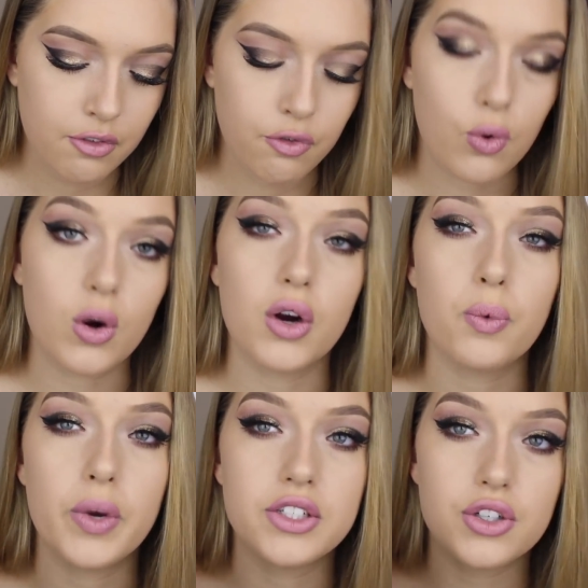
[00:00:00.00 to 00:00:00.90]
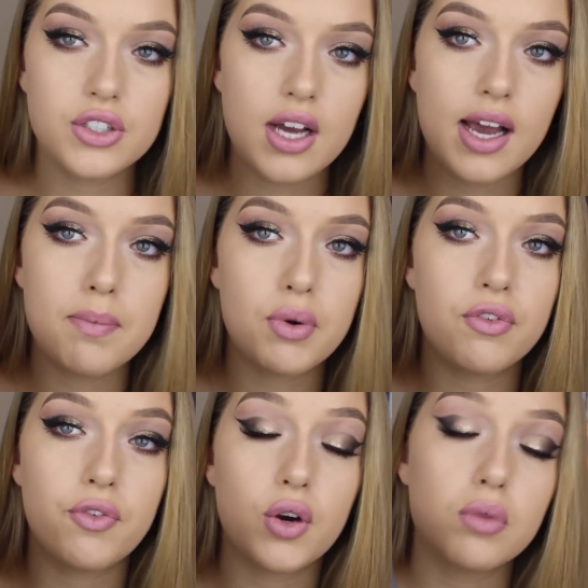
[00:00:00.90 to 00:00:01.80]
for winter time,
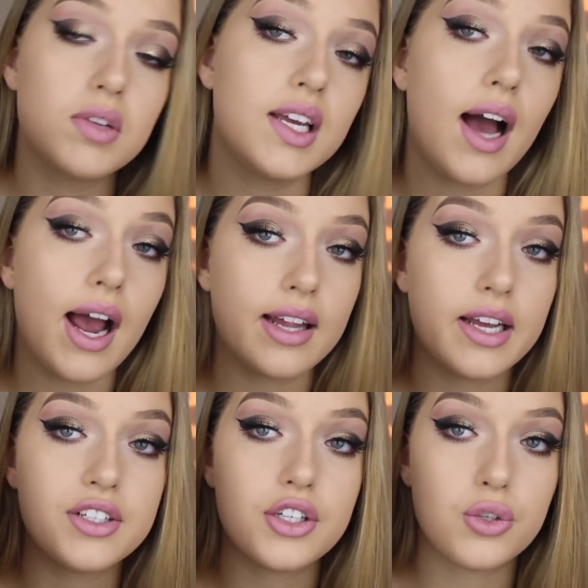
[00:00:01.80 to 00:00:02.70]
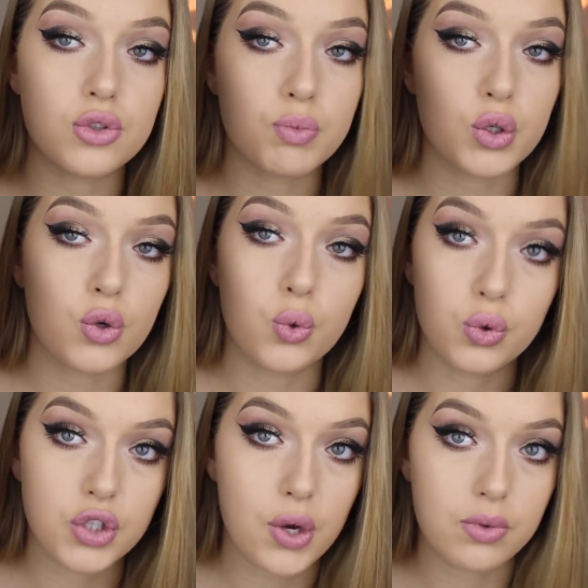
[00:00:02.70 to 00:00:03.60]
preferably I like to use more
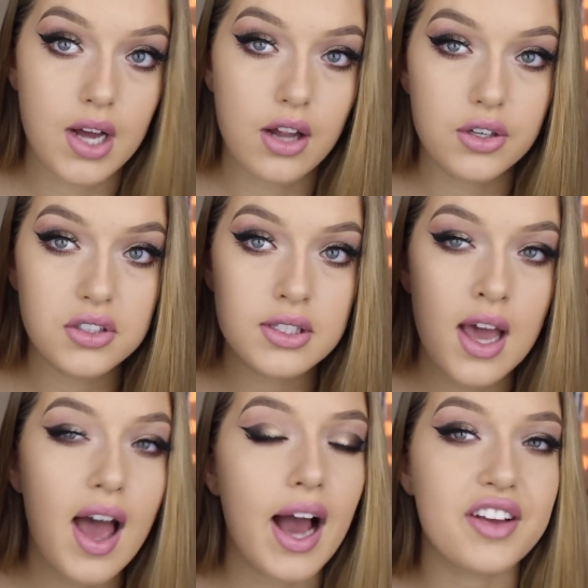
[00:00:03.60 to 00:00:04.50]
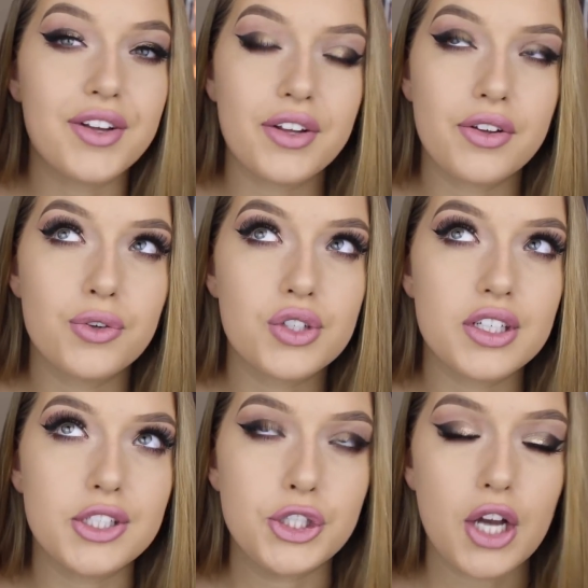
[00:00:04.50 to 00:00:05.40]
cool tone colors. I
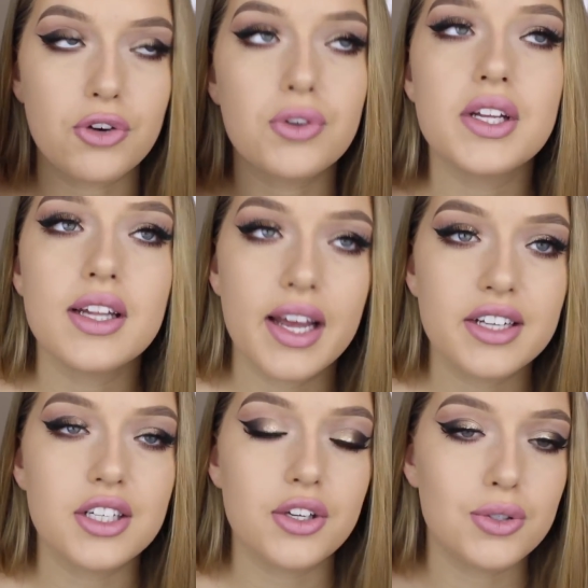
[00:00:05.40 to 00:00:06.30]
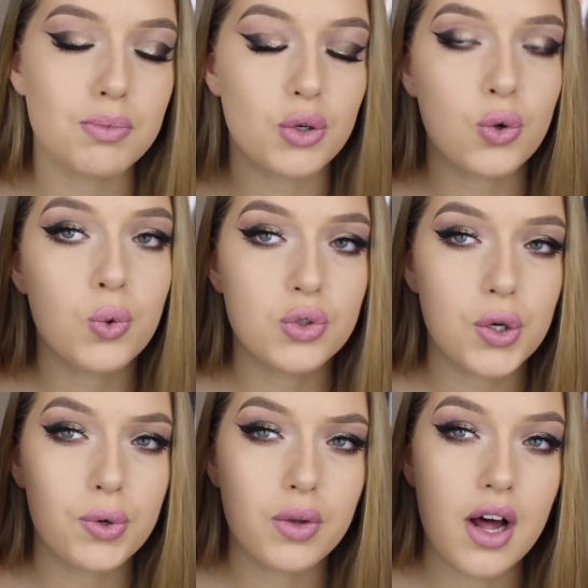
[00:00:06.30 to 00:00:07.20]
usually generally like to use more cool
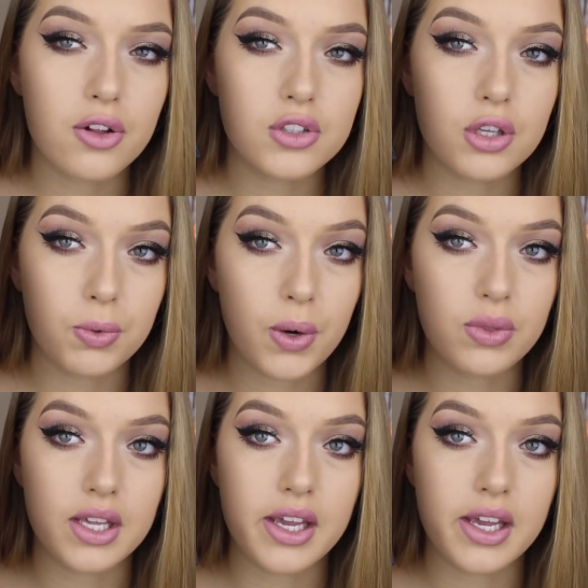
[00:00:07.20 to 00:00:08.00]
tone colors throughout the